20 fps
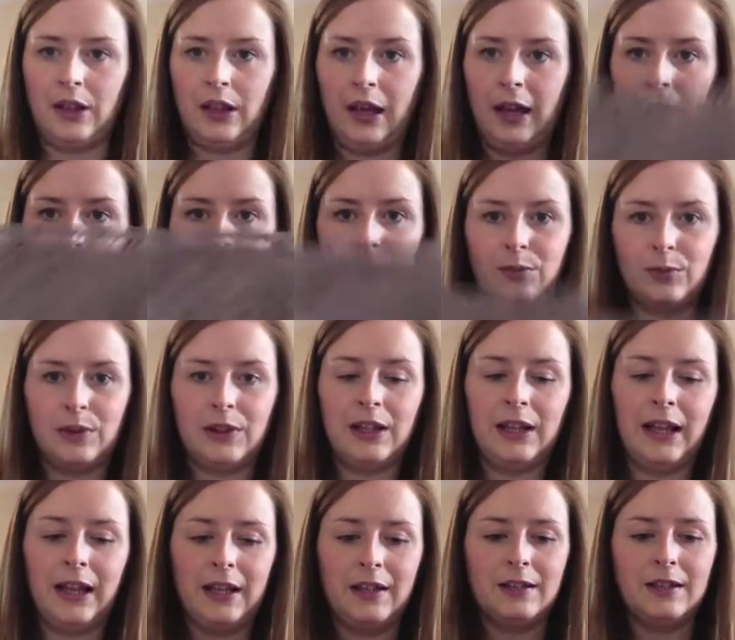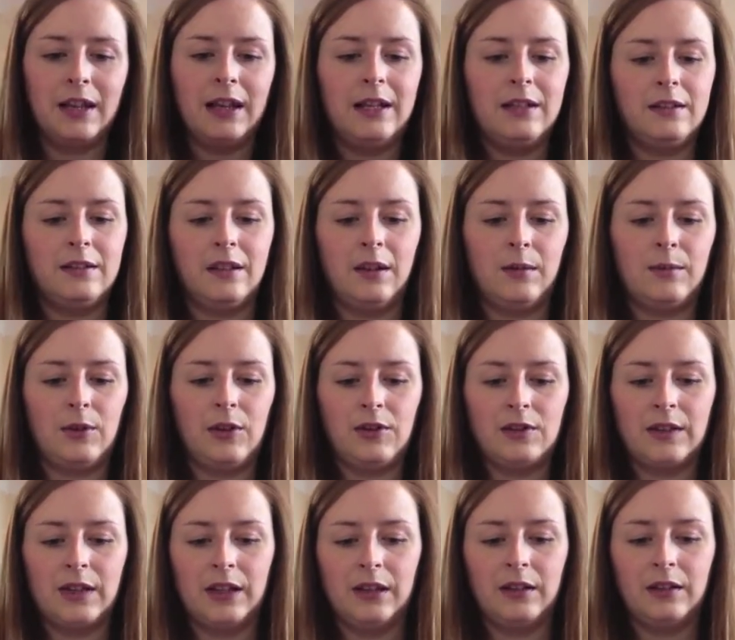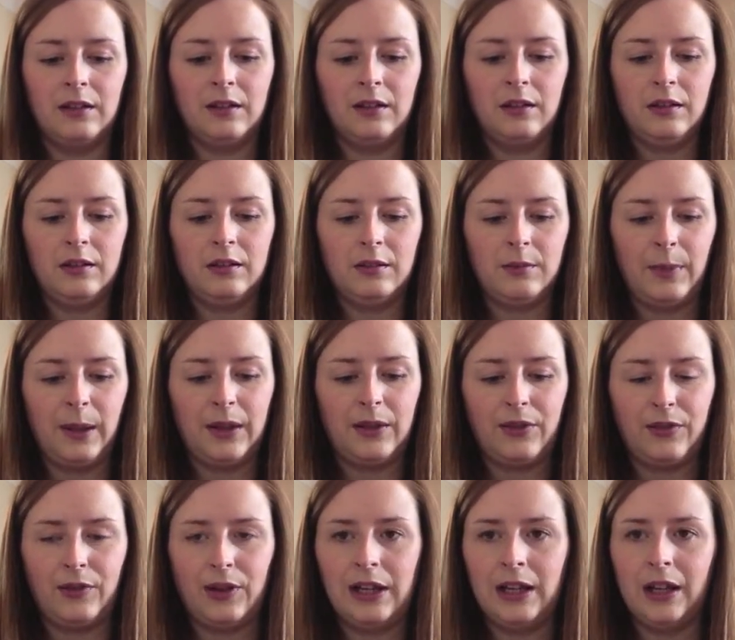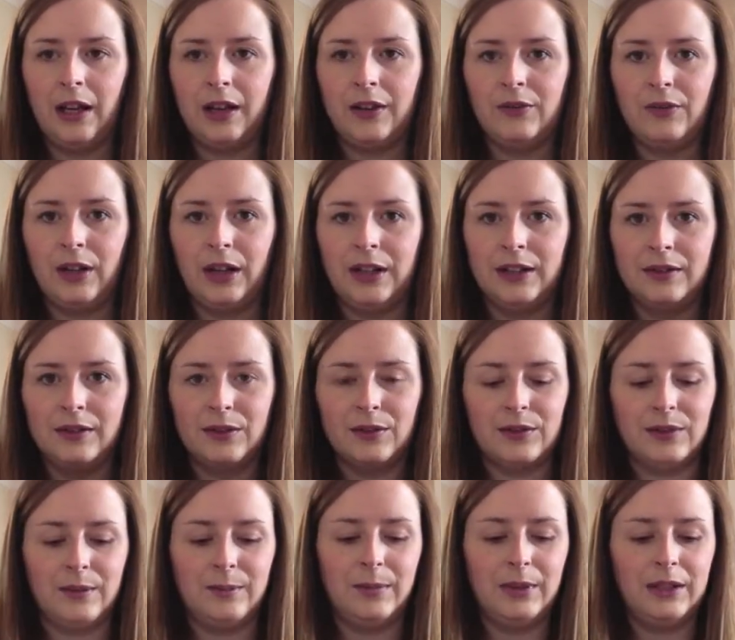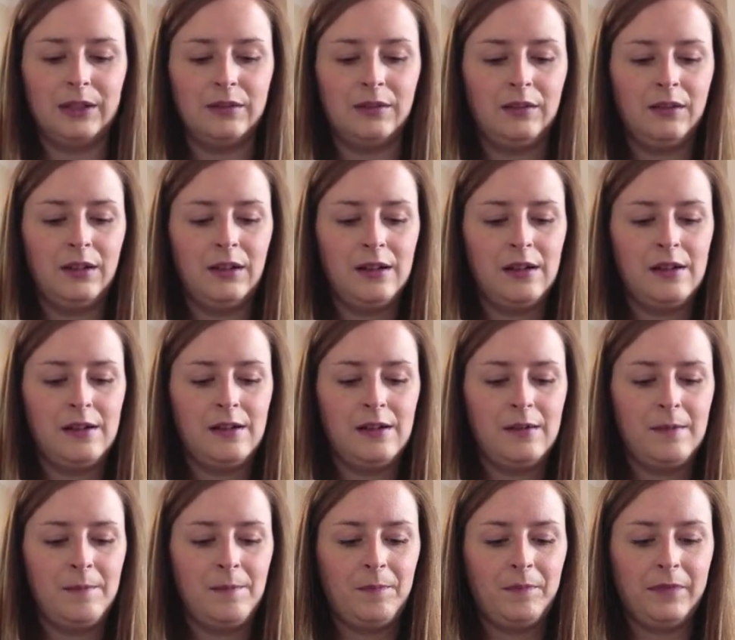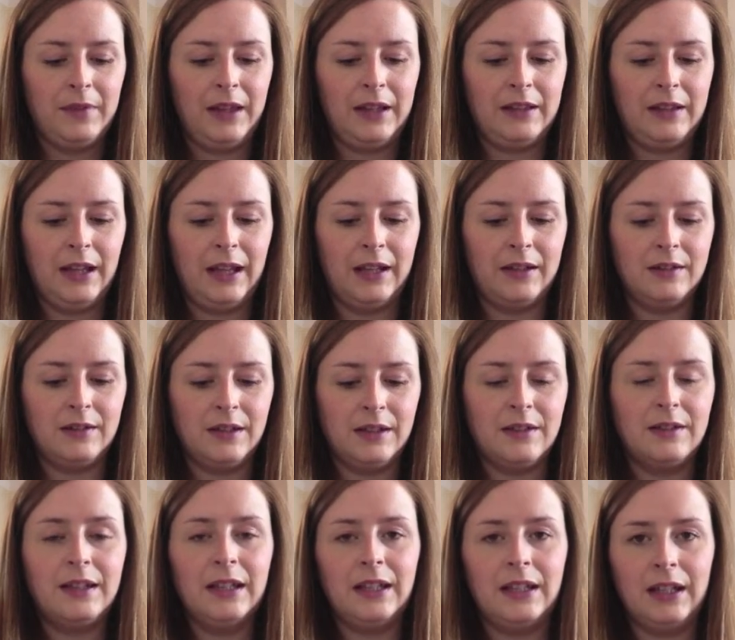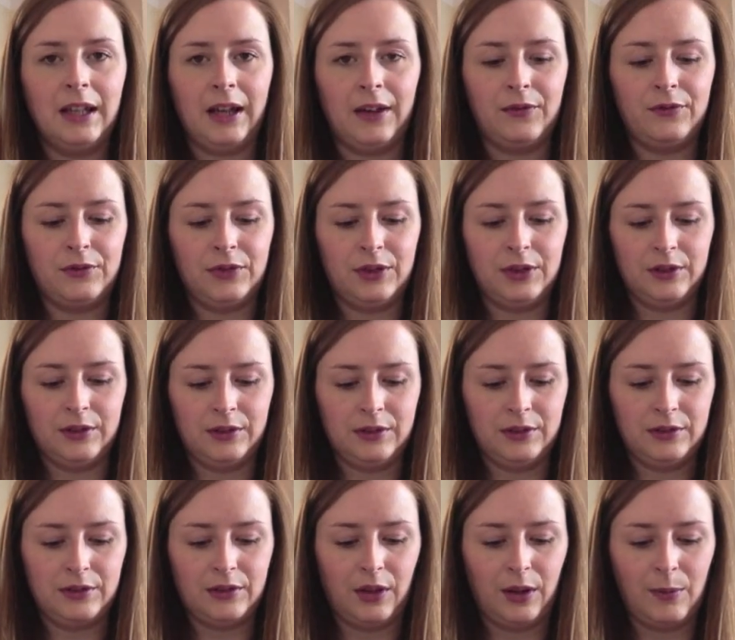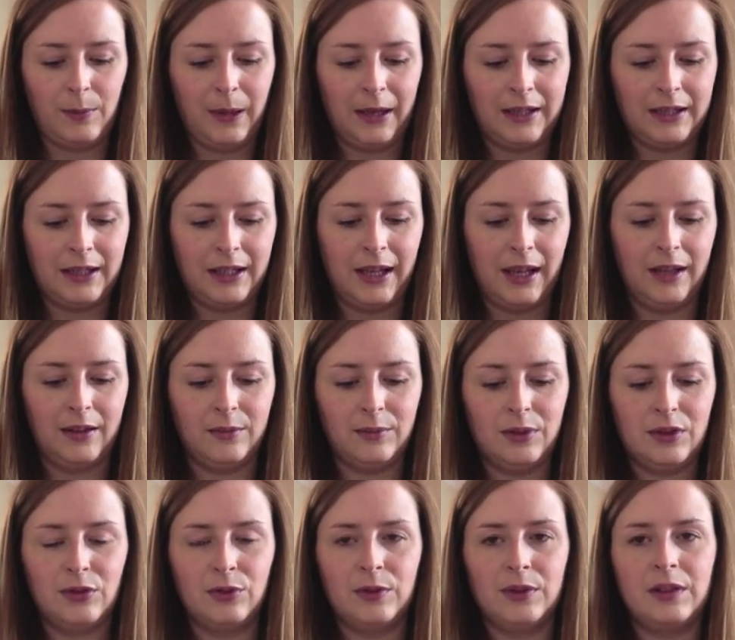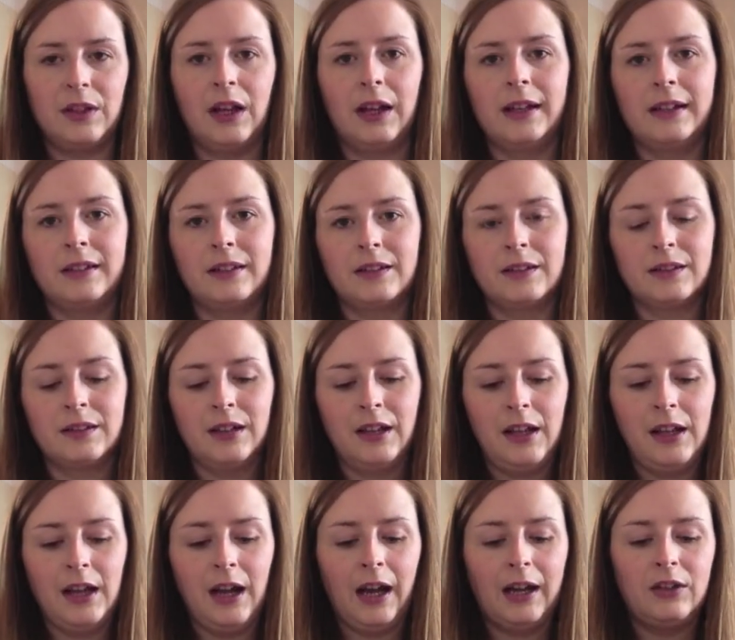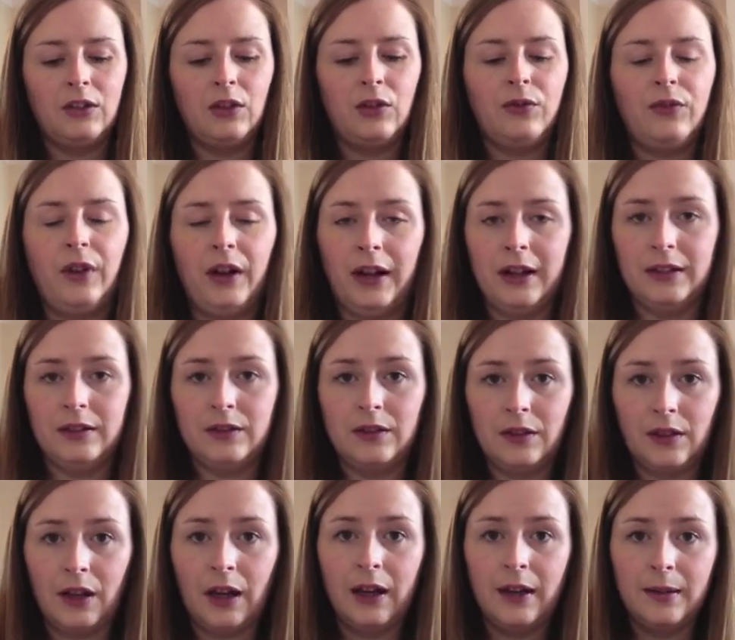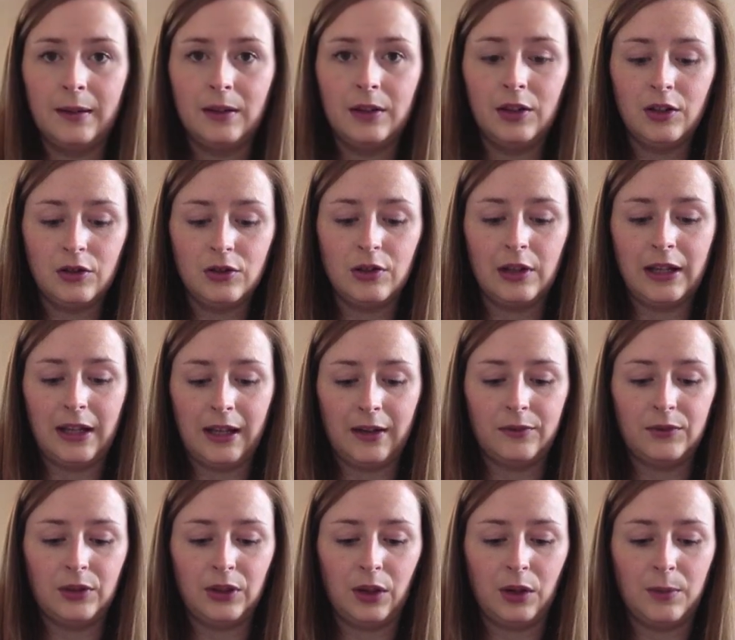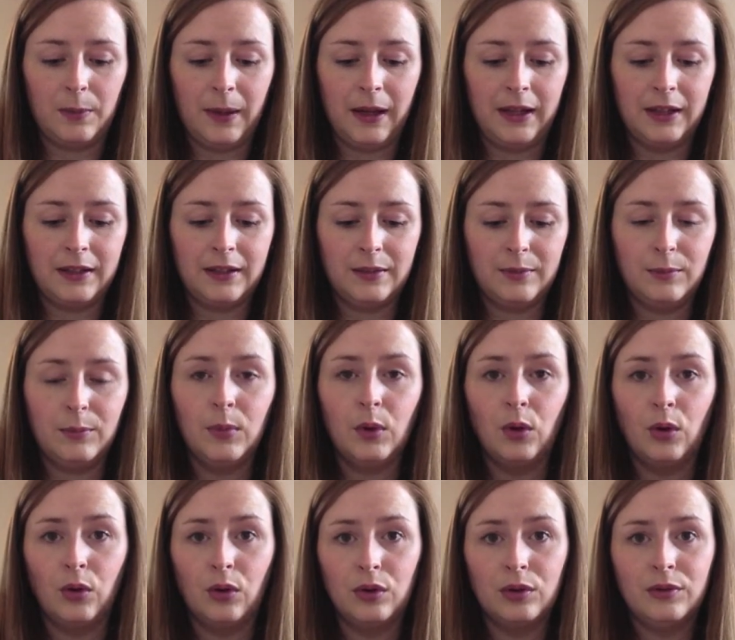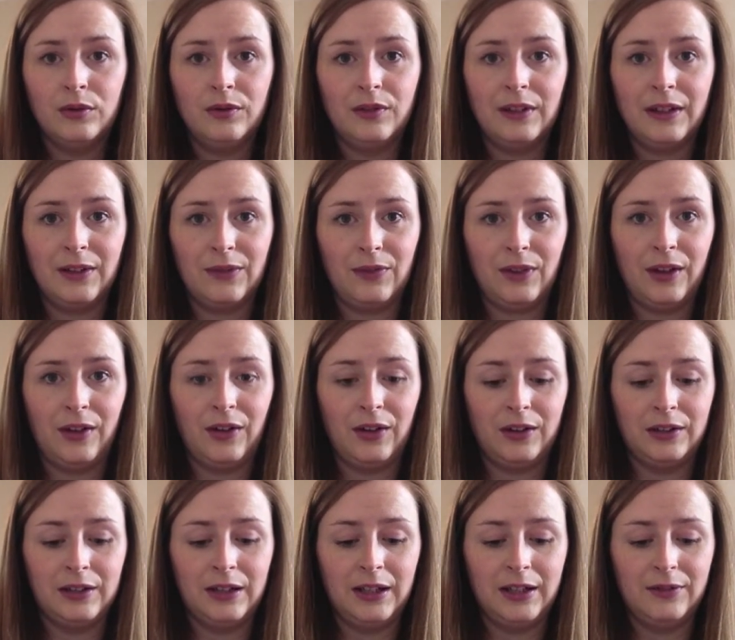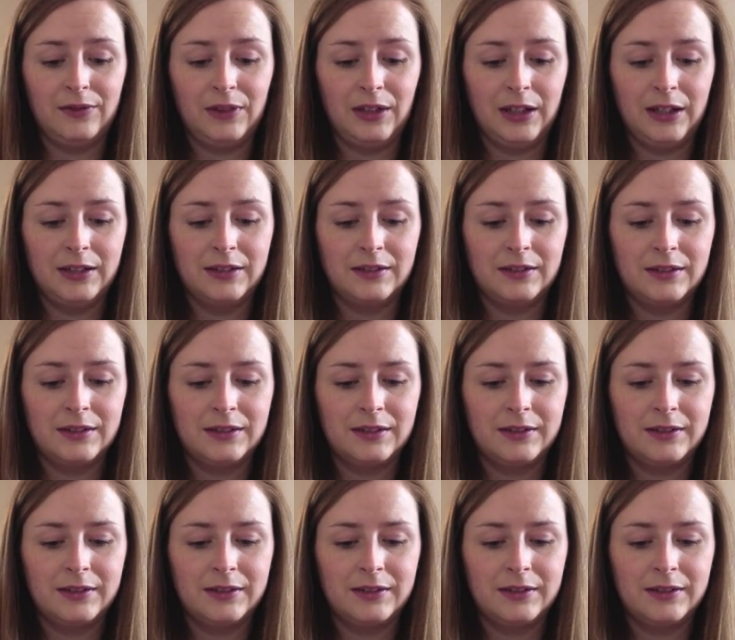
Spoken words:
that I had with the lace, I ended up using about 3 lifelines or something in the end, and didn't have to go back again, which was nice. I do find that I usually have to go back more if there aren't lifelines.